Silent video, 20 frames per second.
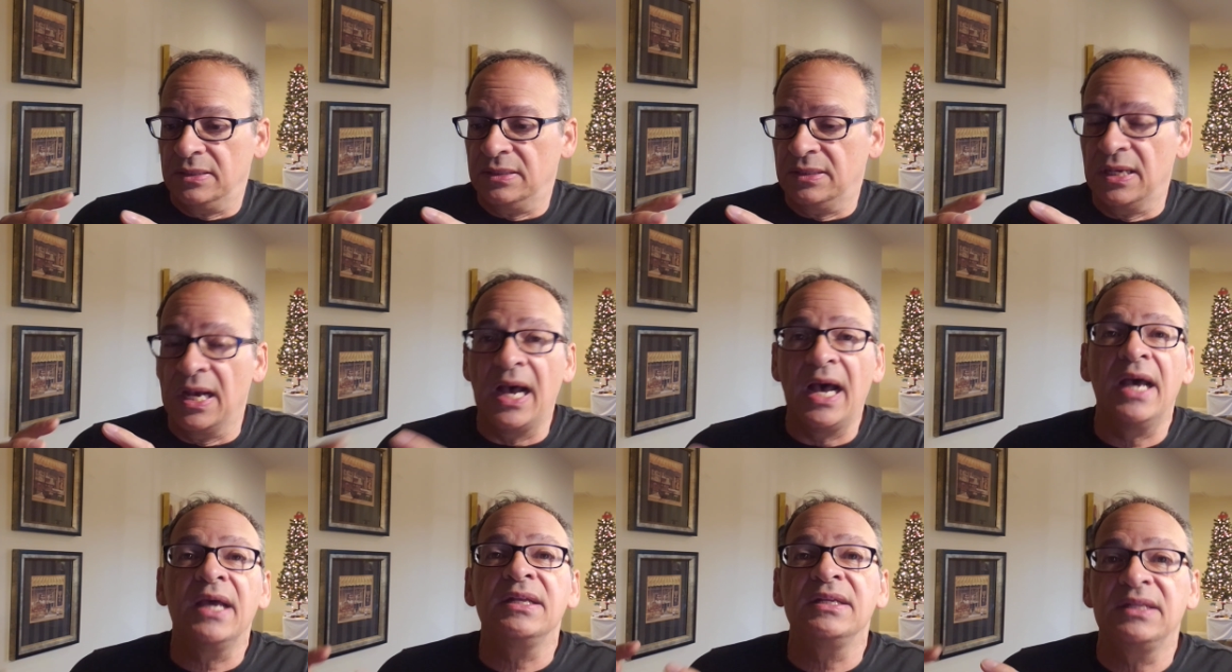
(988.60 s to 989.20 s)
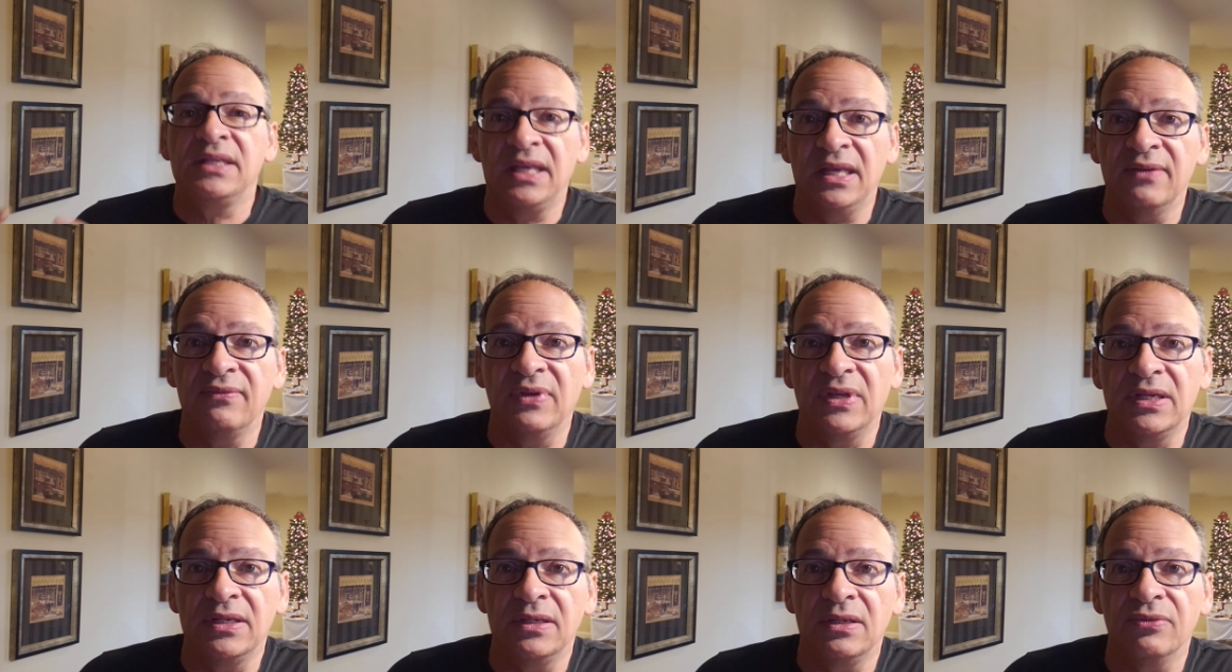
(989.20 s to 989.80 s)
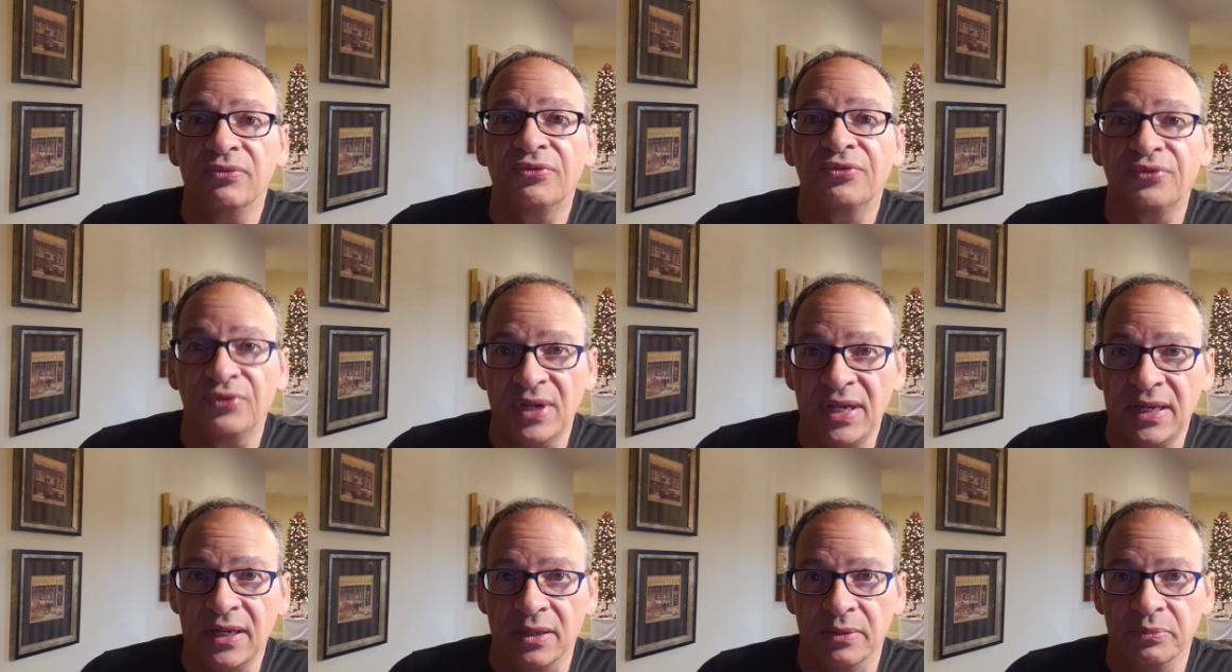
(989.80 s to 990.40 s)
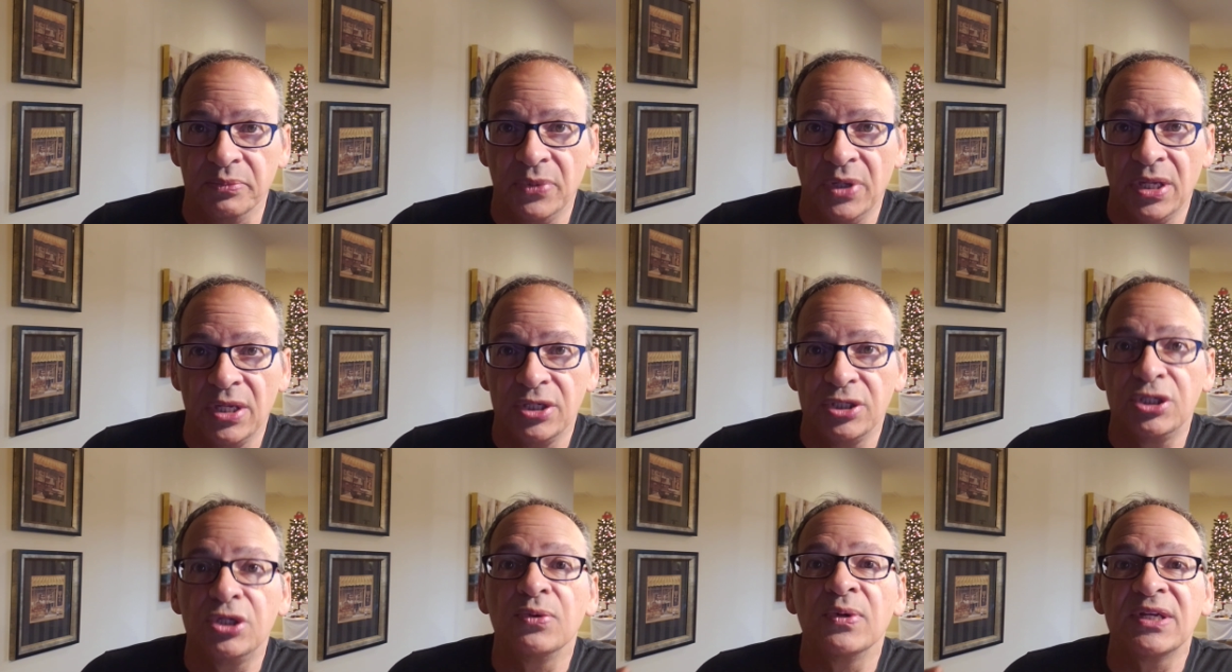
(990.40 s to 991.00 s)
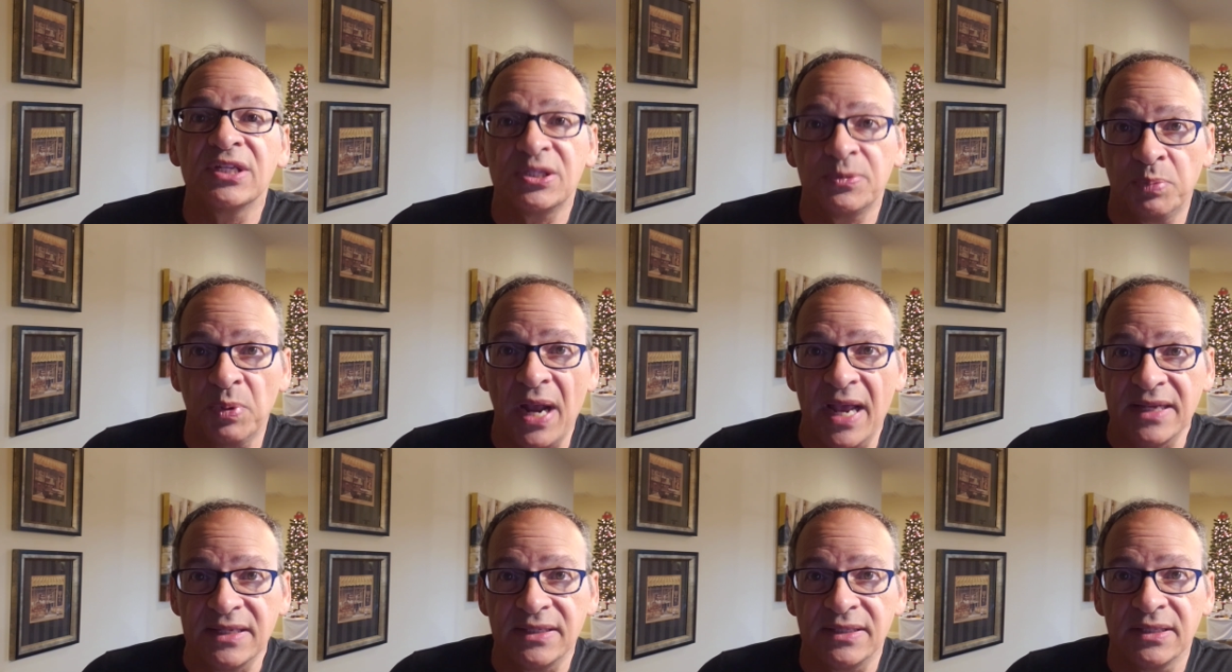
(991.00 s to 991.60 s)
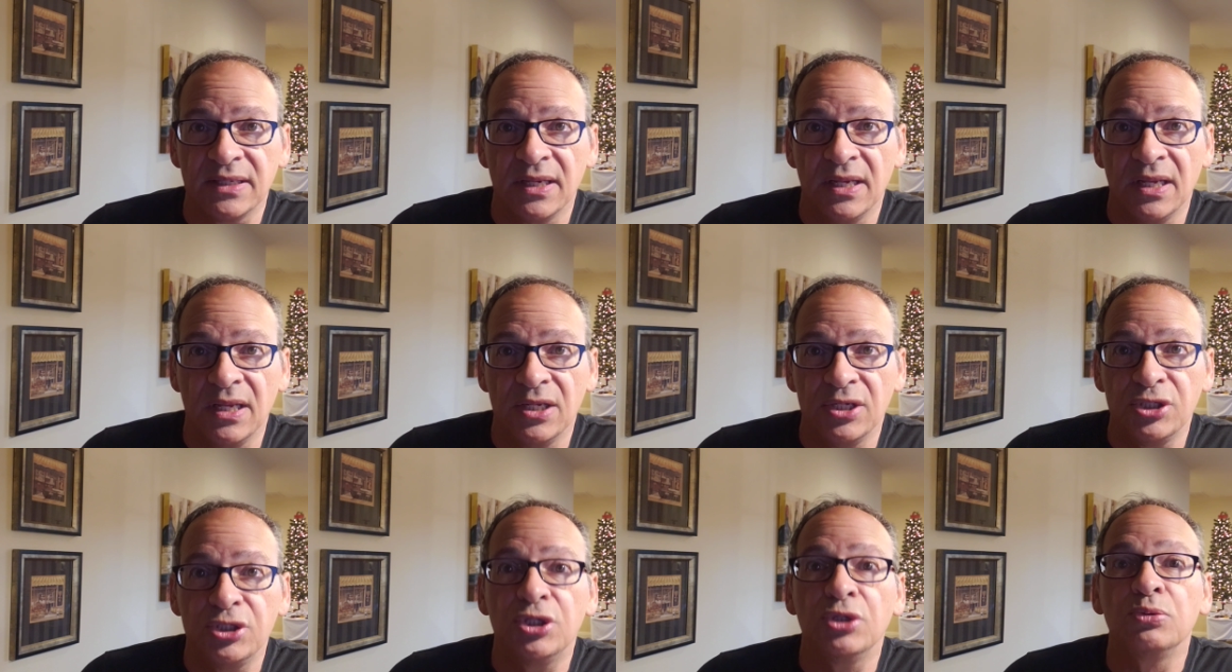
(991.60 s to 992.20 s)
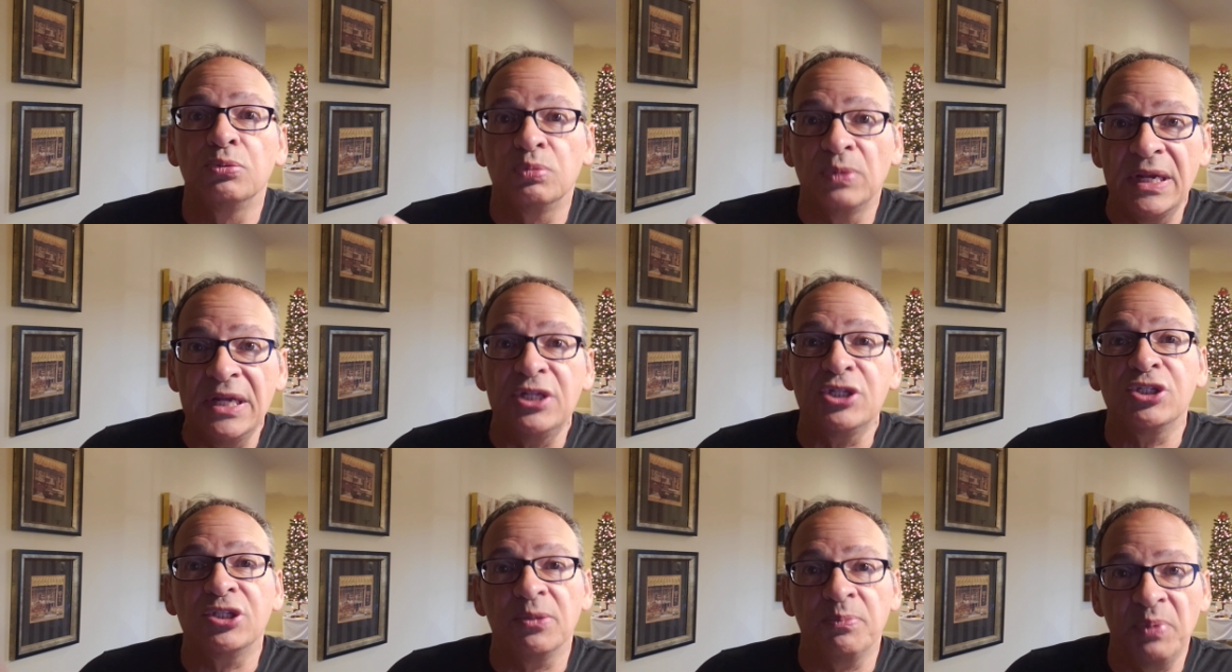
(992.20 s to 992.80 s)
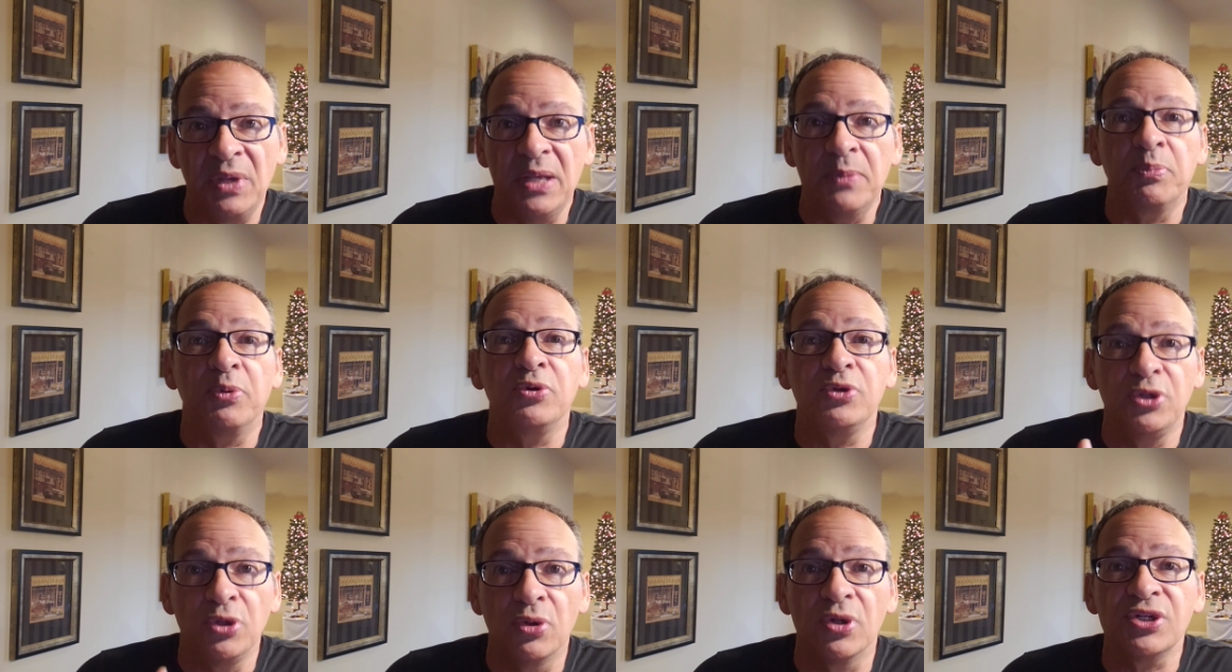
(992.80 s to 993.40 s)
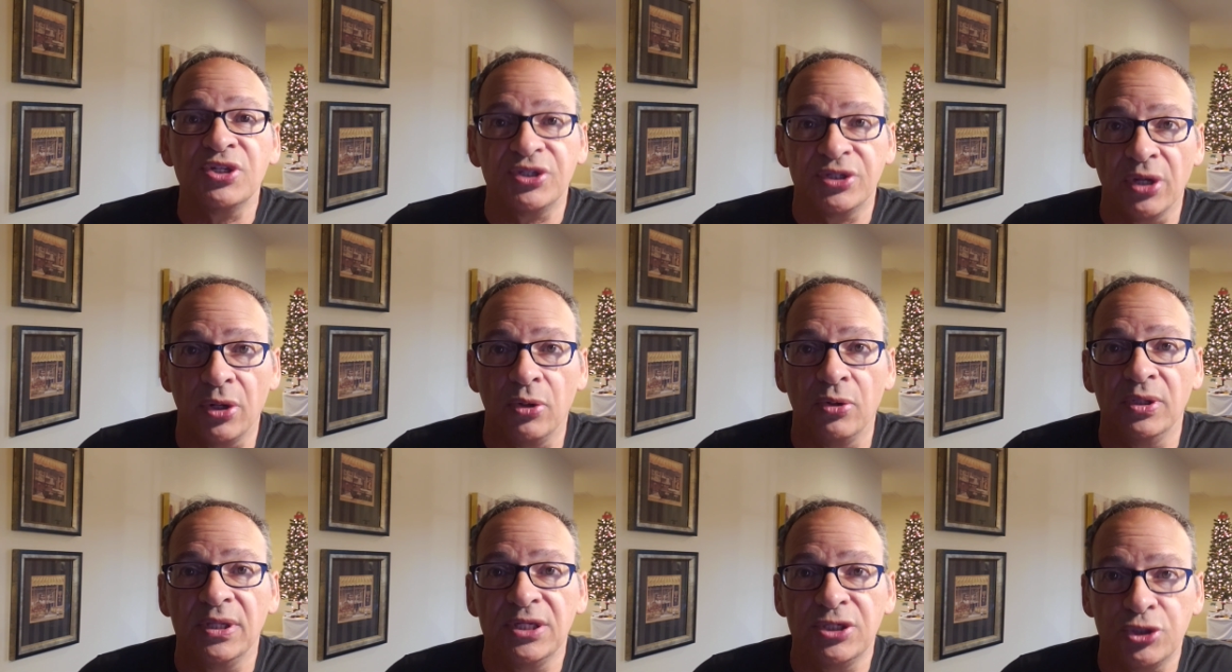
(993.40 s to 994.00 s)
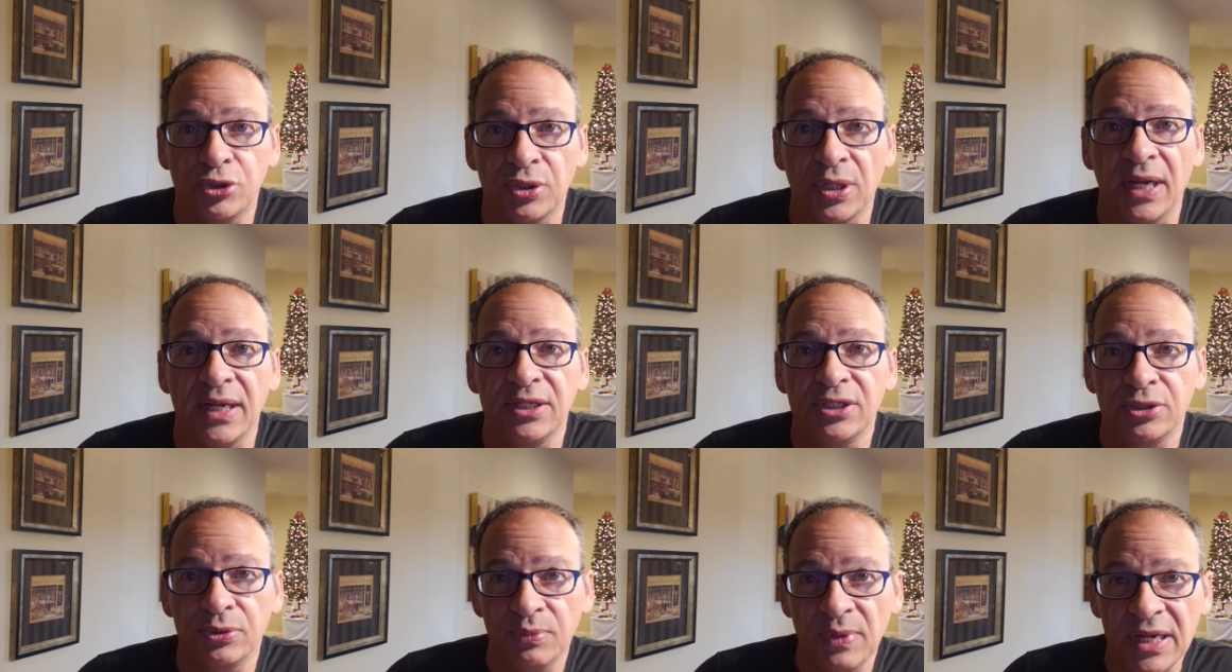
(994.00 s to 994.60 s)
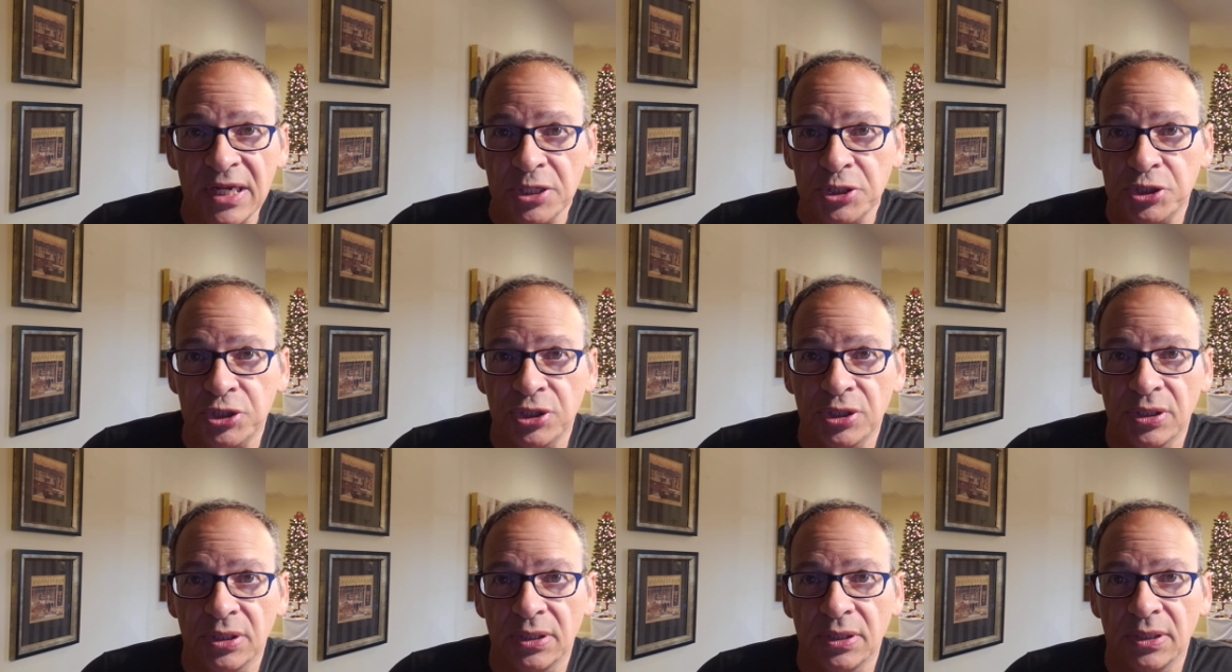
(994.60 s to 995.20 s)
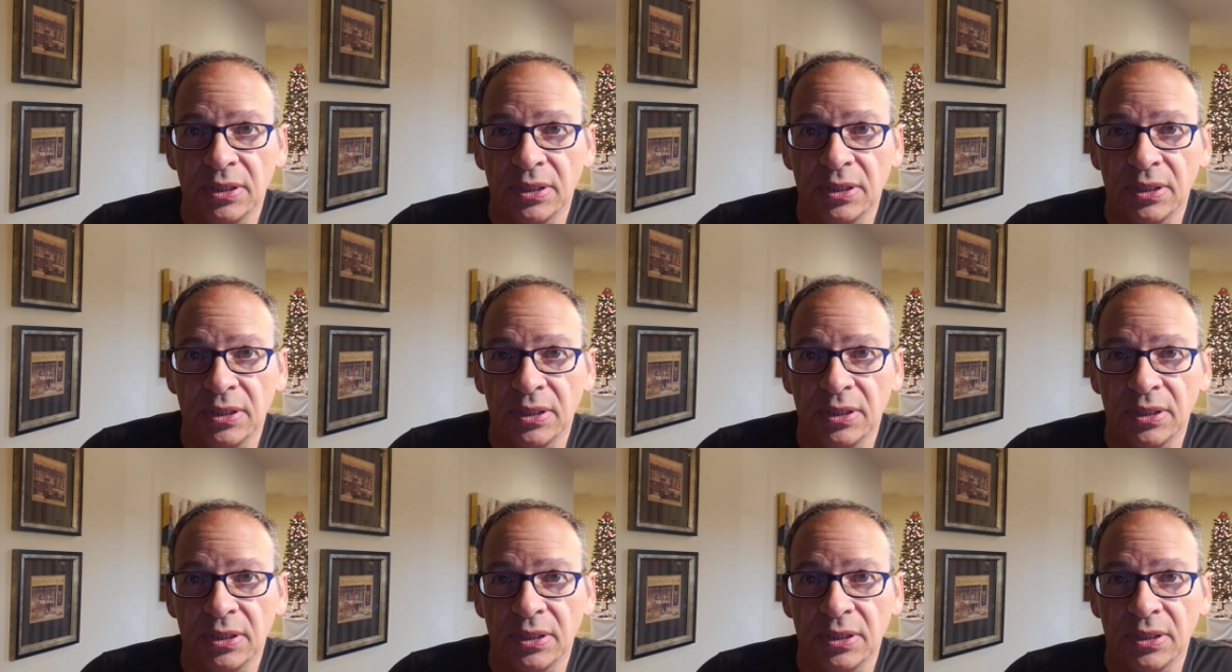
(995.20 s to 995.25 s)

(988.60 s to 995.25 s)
God-given freedom to express, to reach the people your soul is trying to reach.